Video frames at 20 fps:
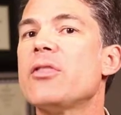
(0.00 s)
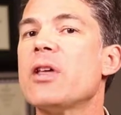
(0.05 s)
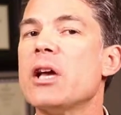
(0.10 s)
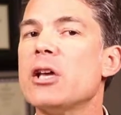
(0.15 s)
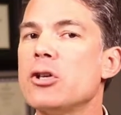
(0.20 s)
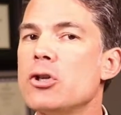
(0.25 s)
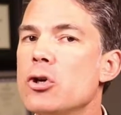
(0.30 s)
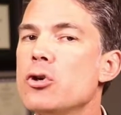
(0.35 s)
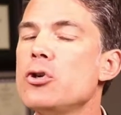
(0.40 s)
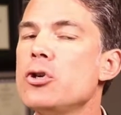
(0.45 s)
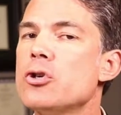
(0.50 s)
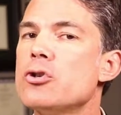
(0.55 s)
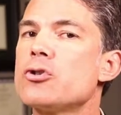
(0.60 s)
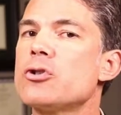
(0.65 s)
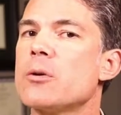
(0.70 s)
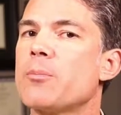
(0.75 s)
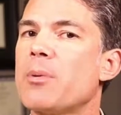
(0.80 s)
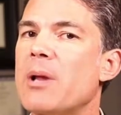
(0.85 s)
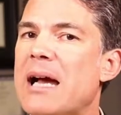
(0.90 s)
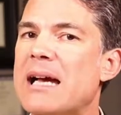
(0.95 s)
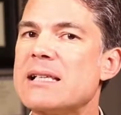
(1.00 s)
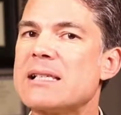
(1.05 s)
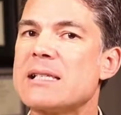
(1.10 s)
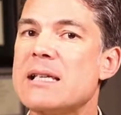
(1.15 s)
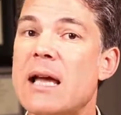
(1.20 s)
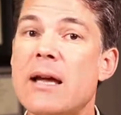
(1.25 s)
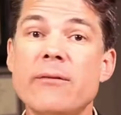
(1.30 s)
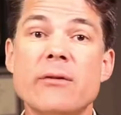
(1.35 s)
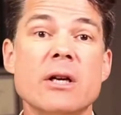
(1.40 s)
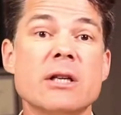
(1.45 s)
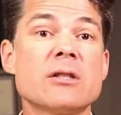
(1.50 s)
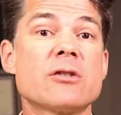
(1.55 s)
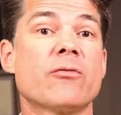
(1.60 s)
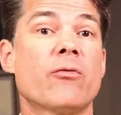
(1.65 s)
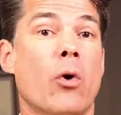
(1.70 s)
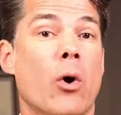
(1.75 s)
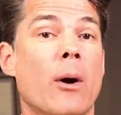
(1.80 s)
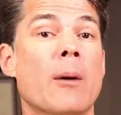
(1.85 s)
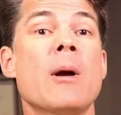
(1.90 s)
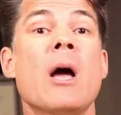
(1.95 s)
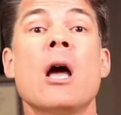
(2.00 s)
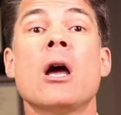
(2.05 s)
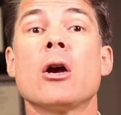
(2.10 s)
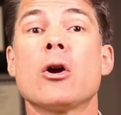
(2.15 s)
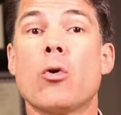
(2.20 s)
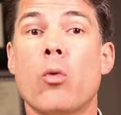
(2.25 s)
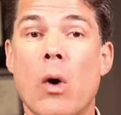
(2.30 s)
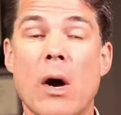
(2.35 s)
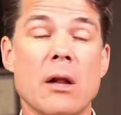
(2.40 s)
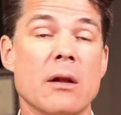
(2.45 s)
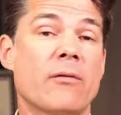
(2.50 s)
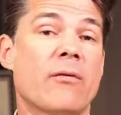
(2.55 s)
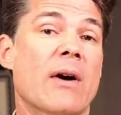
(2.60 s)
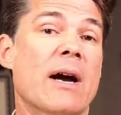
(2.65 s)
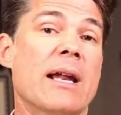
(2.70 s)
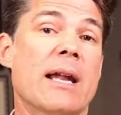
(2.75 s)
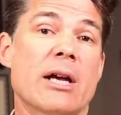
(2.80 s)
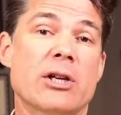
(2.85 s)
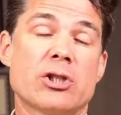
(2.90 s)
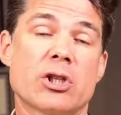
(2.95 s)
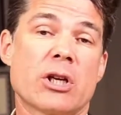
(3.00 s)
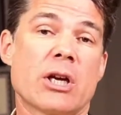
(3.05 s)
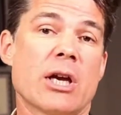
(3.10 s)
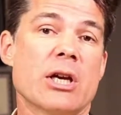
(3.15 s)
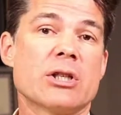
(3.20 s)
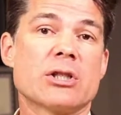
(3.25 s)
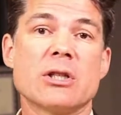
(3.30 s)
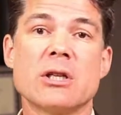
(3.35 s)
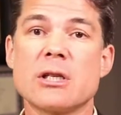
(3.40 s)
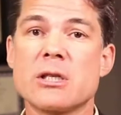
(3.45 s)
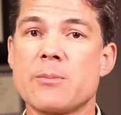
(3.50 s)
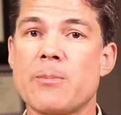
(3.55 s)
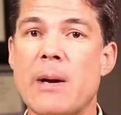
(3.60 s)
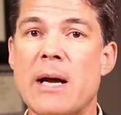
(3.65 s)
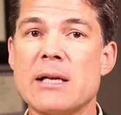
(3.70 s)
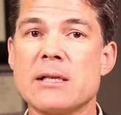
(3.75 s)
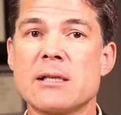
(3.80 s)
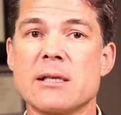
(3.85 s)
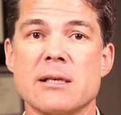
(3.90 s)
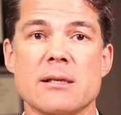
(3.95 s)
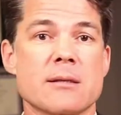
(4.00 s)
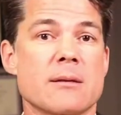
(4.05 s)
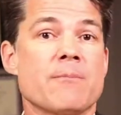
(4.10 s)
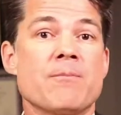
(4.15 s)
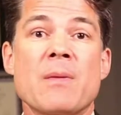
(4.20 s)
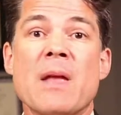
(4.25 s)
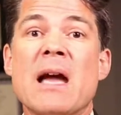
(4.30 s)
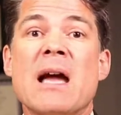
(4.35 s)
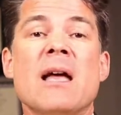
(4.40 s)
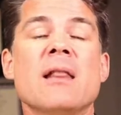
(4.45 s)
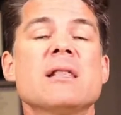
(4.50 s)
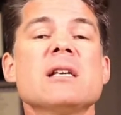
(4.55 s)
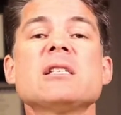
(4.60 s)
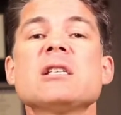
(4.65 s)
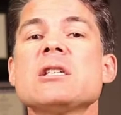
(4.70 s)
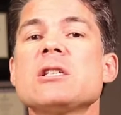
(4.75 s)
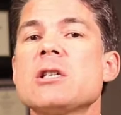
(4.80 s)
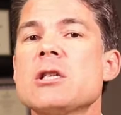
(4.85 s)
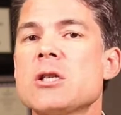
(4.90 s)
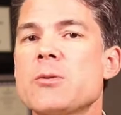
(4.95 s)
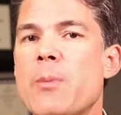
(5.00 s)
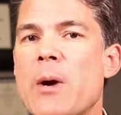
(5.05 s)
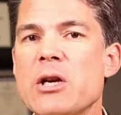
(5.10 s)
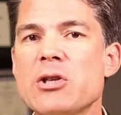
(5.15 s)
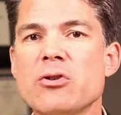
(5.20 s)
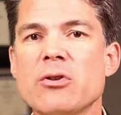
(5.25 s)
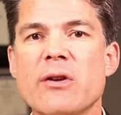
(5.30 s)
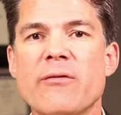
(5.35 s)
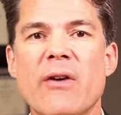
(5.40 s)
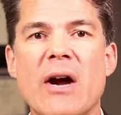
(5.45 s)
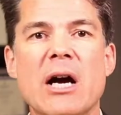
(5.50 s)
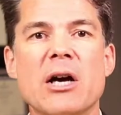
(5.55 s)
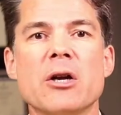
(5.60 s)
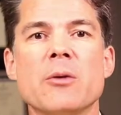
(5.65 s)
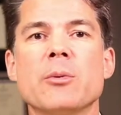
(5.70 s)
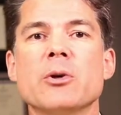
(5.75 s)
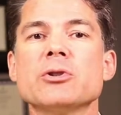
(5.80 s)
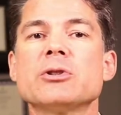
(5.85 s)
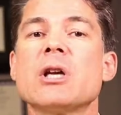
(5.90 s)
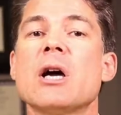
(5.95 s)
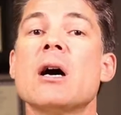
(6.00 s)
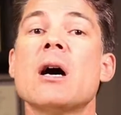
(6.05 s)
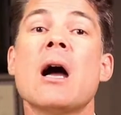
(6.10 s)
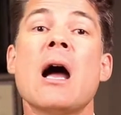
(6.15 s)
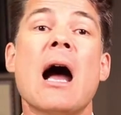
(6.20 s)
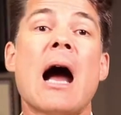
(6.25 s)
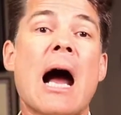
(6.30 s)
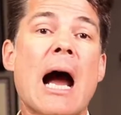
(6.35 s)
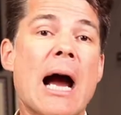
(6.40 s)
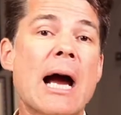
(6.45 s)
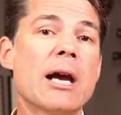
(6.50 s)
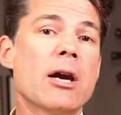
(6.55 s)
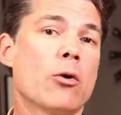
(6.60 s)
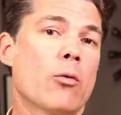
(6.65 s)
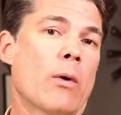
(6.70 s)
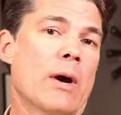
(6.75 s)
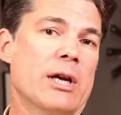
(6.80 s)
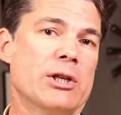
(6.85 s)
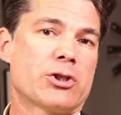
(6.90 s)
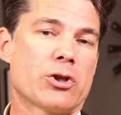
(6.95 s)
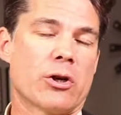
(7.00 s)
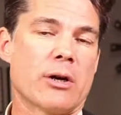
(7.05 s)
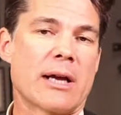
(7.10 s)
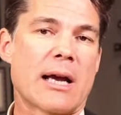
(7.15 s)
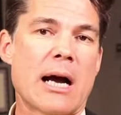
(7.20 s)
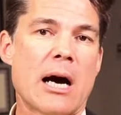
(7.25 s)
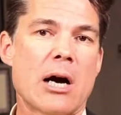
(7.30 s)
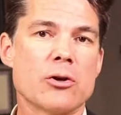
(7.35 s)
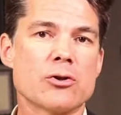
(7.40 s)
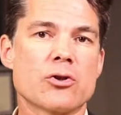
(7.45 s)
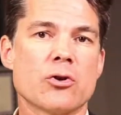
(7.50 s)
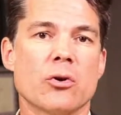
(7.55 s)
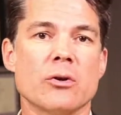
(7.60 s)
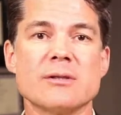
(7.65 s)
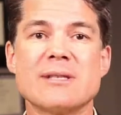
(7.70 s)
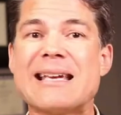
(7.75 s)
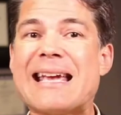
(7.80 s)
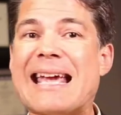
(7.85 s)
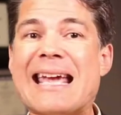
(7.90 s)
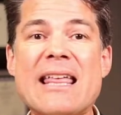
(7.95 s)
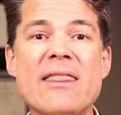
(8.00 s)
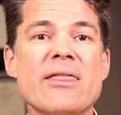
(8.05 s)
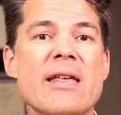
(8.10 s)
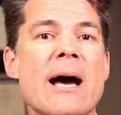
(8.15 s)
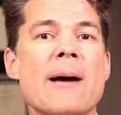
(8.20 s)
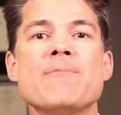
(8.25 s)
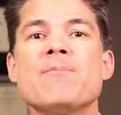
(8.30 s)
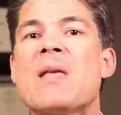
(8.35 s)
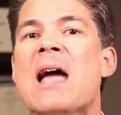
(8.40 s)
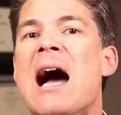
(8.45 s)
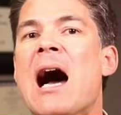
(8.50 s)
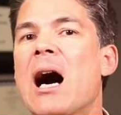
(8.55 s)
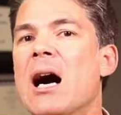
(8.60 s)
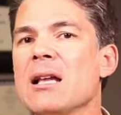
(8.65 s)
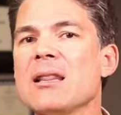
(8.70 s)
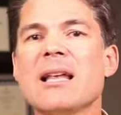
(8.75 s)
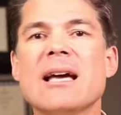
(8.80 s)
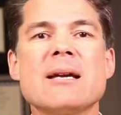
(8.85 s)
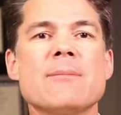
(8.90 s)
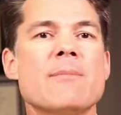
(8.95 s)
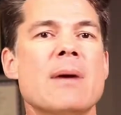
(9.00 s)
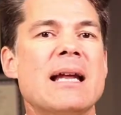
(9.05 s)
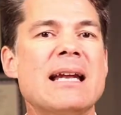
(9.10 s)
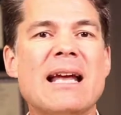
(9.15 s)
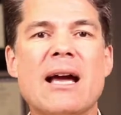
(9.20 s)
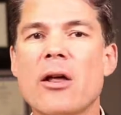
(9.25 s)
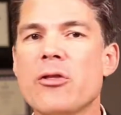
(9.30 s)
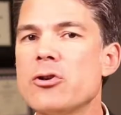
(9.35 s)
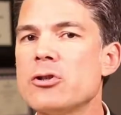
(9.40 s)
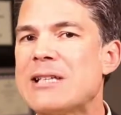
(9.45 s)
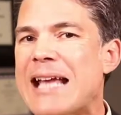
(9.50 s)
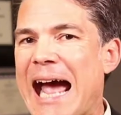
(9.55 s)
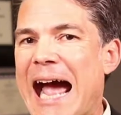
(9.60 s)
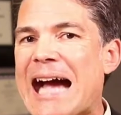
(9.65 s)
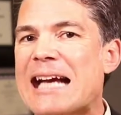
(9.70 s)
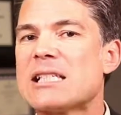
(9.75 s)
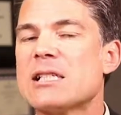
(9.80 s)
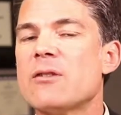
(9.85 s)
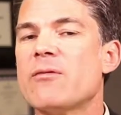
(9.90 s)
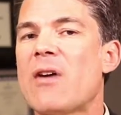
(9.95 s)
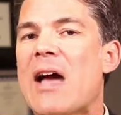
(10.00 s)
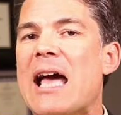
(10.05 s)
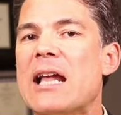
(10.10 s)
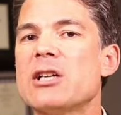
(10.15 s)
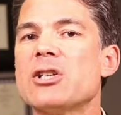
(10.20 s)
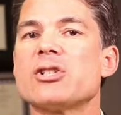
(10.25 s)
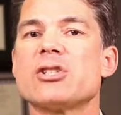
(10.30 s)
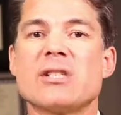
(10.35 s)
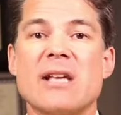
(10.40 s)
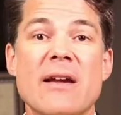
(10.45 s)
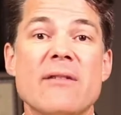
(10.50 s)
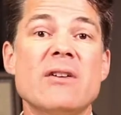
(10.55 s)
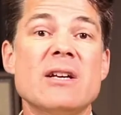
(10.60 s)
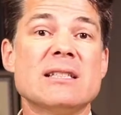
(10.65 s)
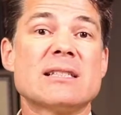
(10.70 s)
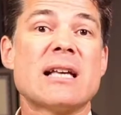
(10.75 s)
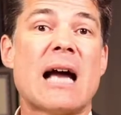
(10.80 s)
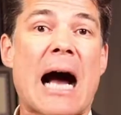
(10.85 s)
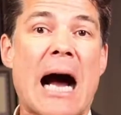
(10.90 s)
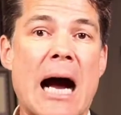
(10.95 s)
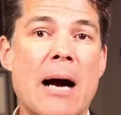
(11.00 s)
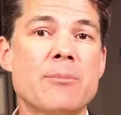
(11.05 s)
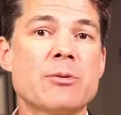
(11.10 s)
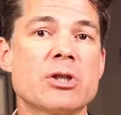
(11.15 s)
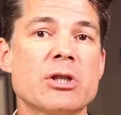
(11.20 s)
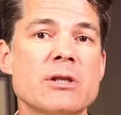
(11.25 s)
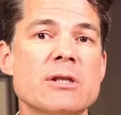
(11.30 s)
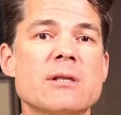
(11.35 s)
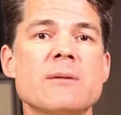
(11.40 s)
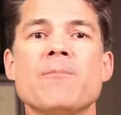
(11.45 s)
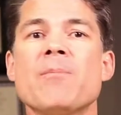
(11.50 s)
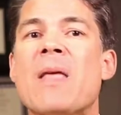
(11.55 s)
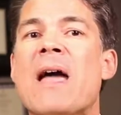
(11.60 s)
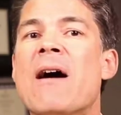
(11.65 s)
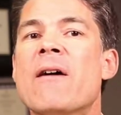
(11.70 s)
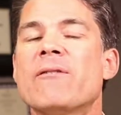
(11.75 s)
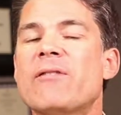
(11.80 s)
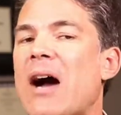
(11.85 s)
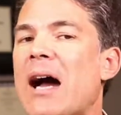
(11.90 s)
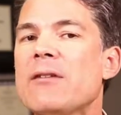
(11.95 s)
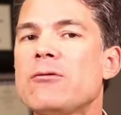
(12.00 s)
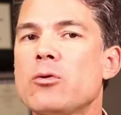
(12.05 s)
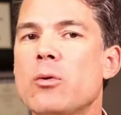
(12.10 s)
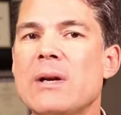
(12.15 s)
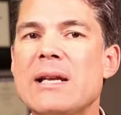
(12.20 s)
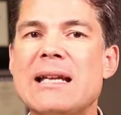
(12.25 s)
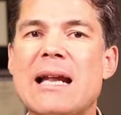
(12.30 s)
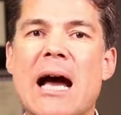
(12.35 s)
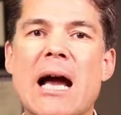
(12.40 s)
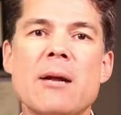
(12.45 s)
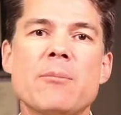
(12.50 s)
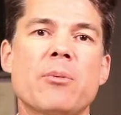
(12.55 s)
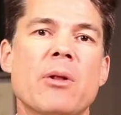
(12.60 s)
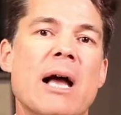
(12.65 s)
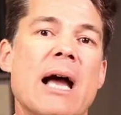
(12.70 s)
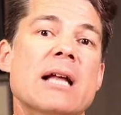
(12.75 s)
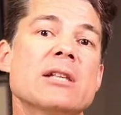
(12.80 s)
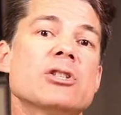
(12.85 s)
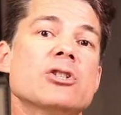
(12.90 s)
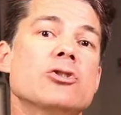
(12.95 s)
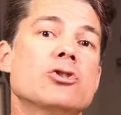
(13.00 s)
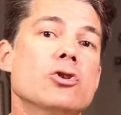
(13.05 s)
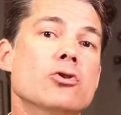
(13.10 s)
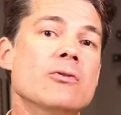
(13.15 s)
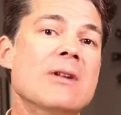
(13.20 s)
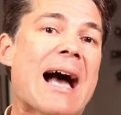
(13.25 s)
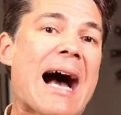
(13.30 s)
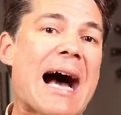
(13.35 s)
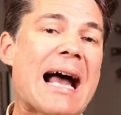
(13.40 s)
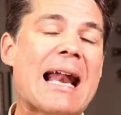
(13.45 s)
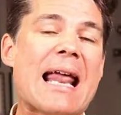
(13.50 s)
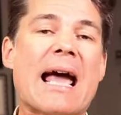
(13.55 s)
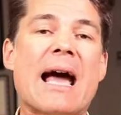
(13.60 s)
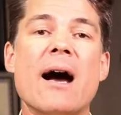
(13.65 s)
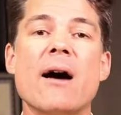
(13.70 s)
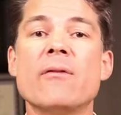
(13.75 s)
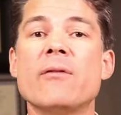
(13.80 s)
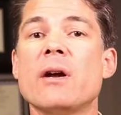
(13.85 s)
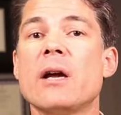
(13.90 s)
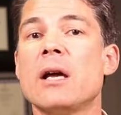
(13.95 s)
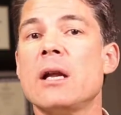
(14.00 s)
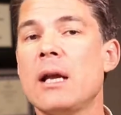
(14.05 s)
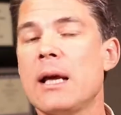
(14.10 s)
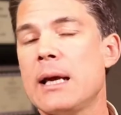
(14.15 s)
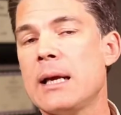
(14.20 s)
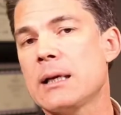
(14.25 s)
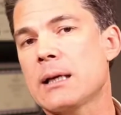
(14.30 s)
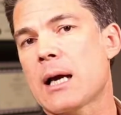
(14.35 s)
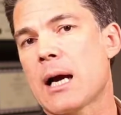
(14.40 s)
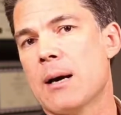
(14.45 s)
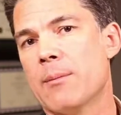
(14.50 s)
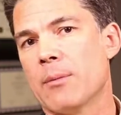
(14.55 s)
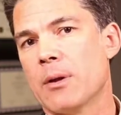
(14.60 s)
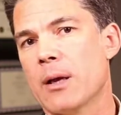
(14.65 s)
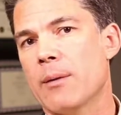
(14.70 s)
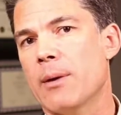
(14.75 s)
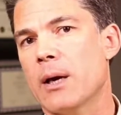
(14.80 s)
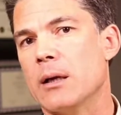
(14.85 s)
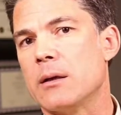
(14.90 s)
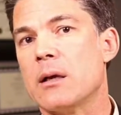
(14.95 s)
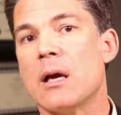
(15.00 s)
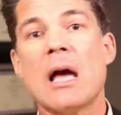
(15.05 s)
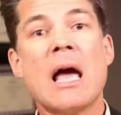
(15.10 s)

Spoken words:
that you use your plan savings for qualified education expenses. This is especially valuable to higher wage earning households in that, unlike many other tax advantage savings options, 529 plans do not have an income limit.